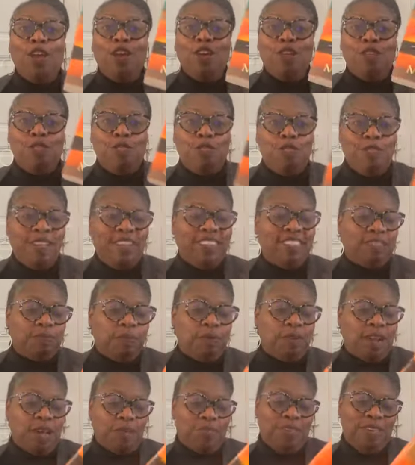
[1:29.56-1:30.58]
this
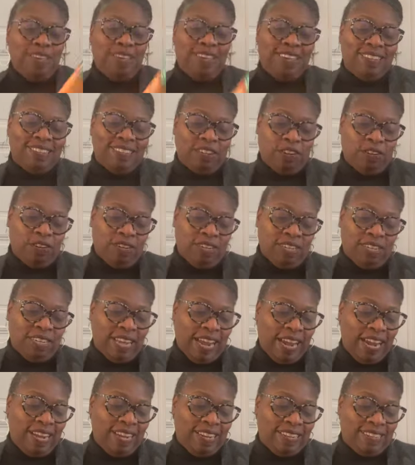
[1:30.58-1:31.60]
one I think is her
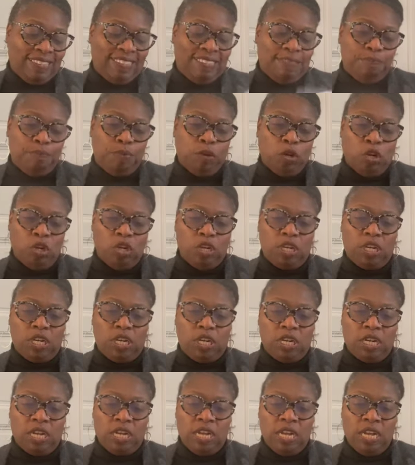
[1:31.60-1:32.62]
latest book.
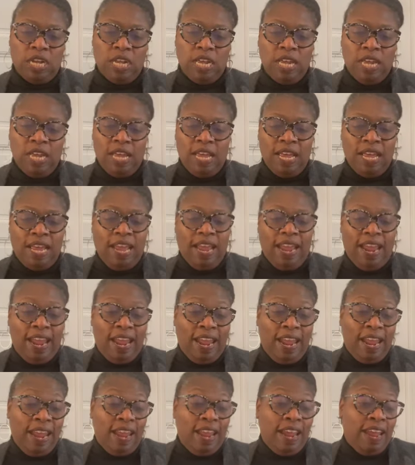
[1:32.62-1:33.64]

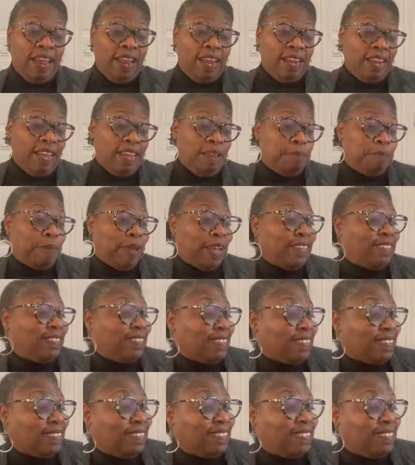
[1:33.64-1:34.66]
And it
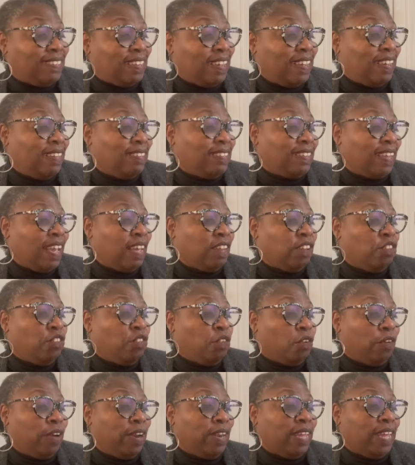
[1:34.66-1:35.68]
basically says,
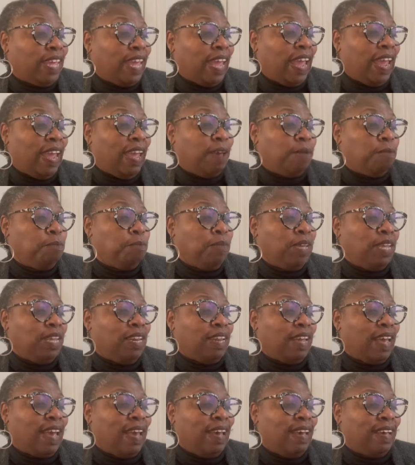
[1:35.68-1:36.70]
Eleanor and Cam
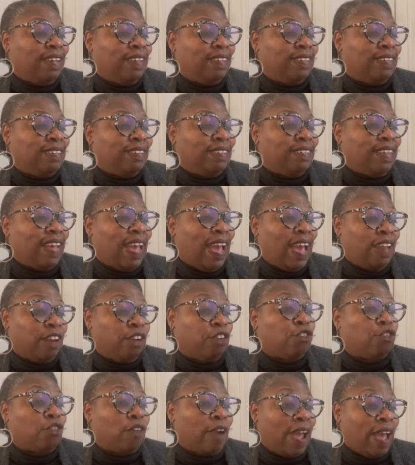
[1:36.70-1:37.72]
meet at a
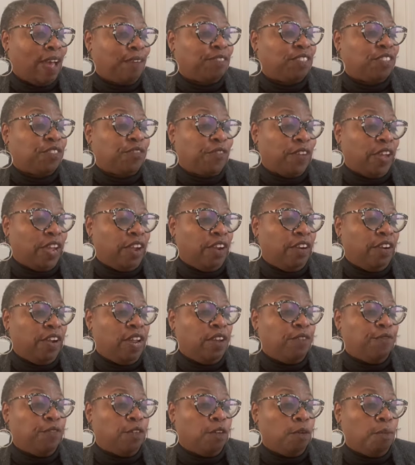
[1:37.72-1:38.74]
crafts fair
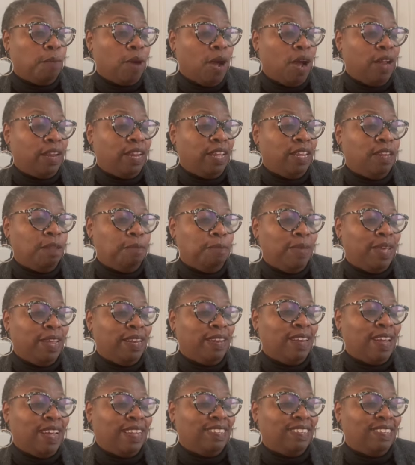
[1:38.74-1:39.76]
in Vermont in the
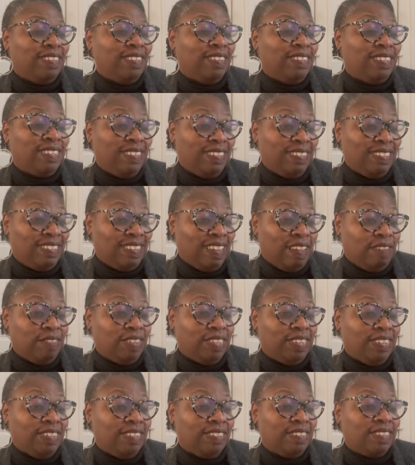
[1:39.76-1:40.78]

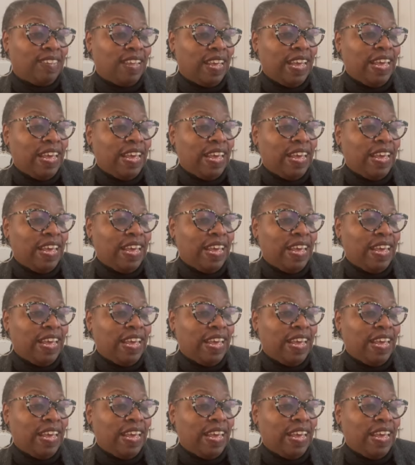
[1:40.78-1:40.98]
mid-1970s.